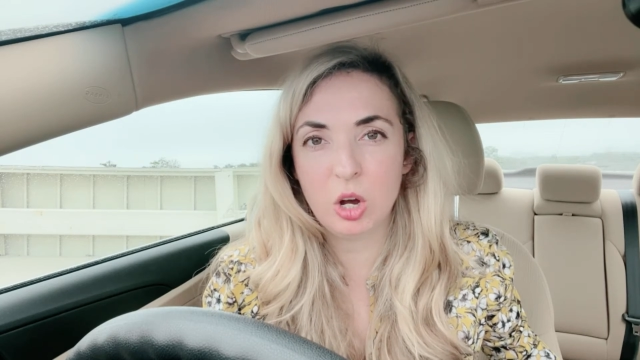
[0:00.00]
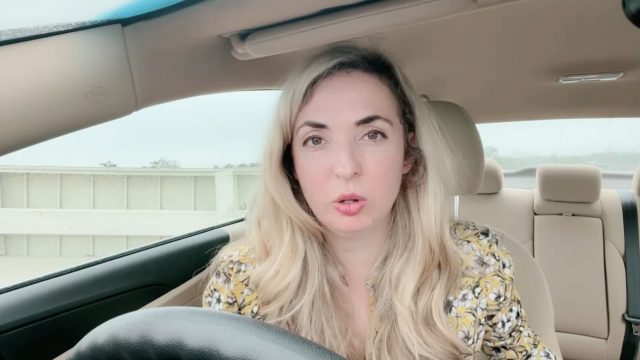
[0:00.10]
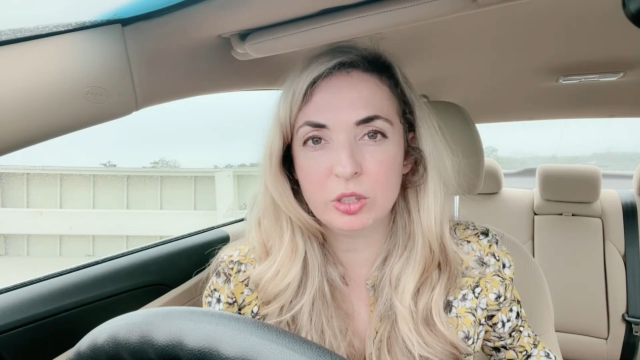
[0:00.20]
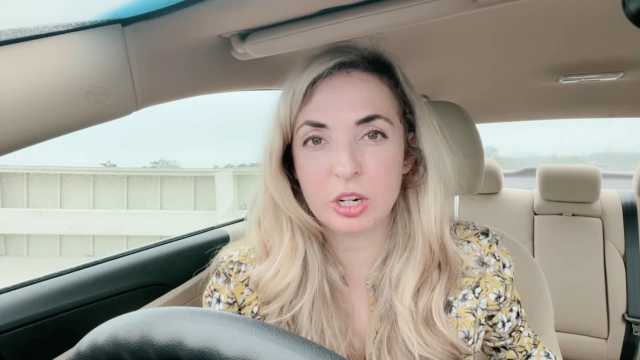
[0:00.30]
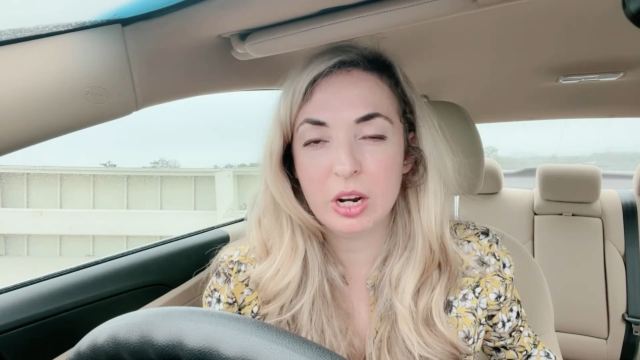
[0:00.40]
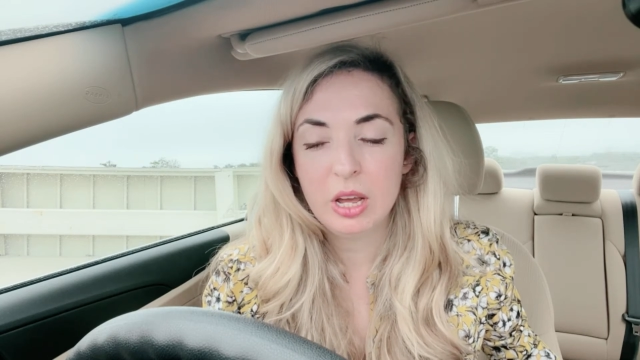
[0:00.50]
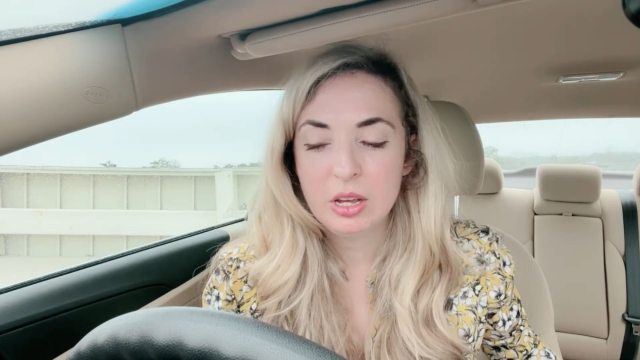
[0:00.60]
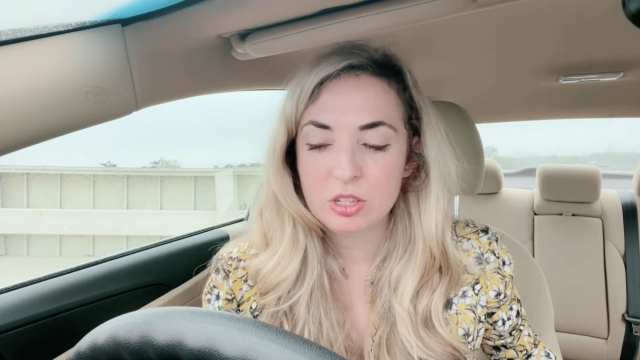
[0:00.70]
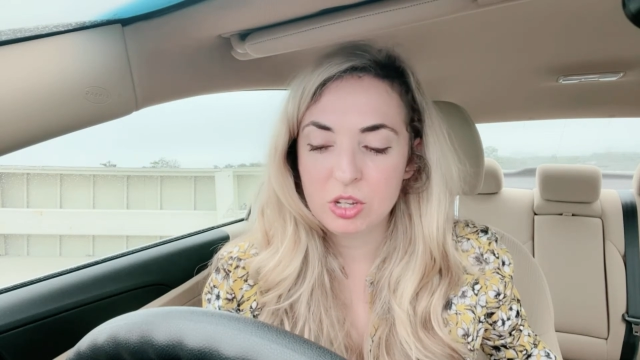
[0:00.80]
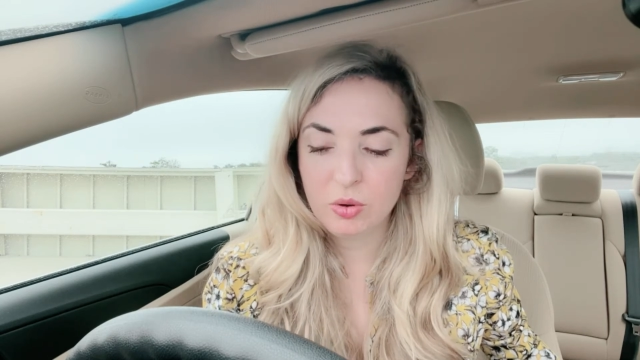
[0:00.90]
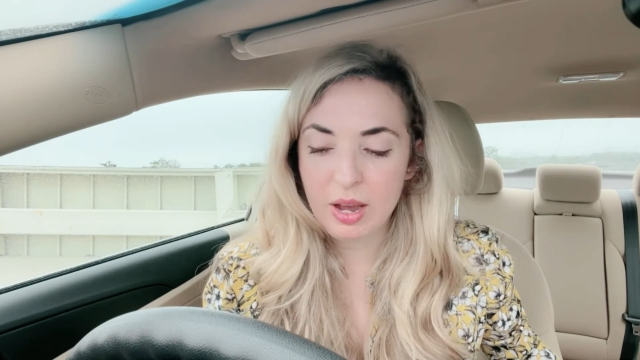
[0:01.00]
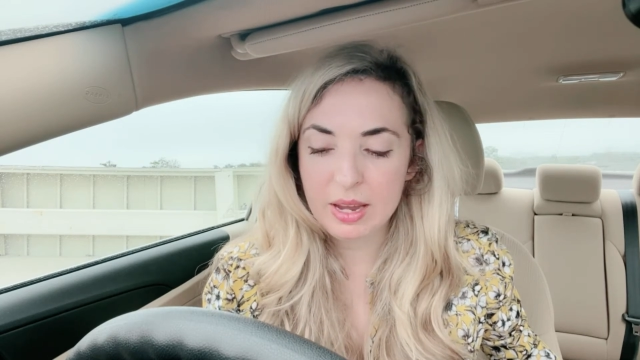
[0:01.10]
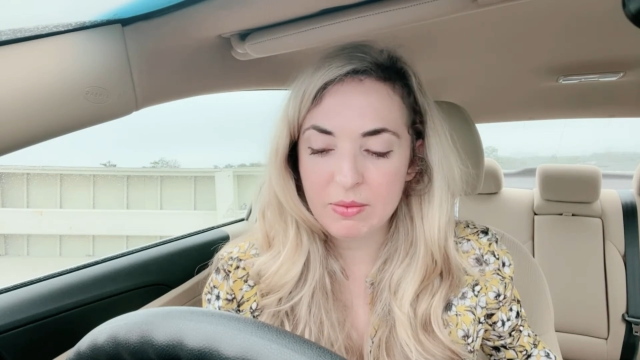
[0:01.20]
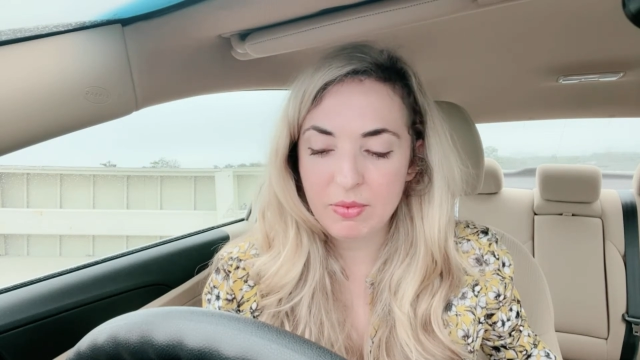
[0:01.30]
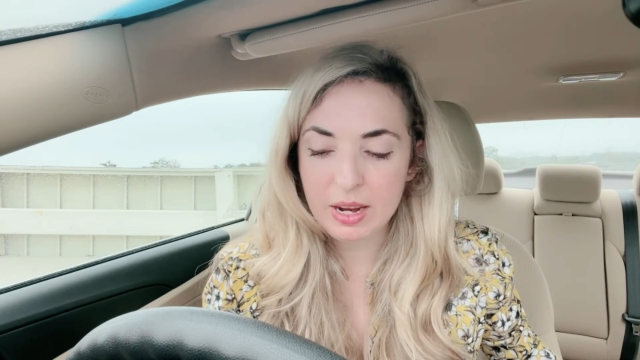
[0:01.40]
alter. So I
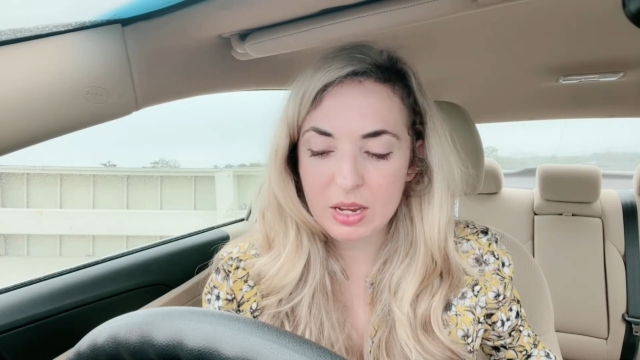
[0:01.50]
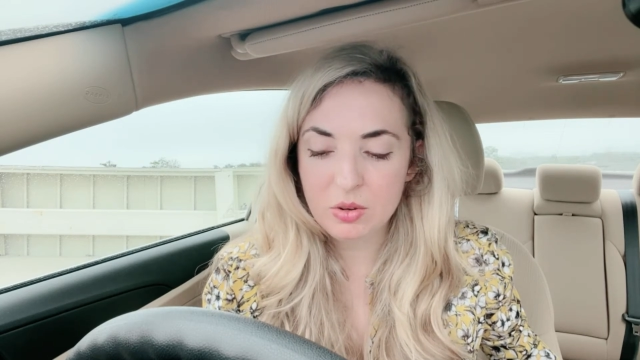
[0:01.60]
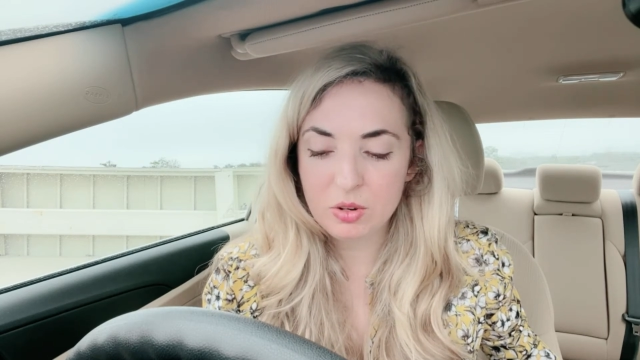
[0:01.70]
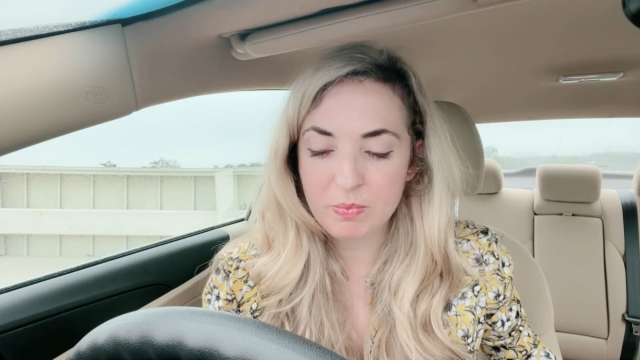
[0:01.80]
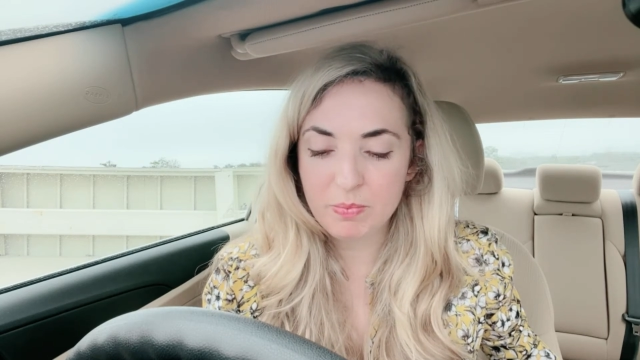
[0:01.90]
invite you to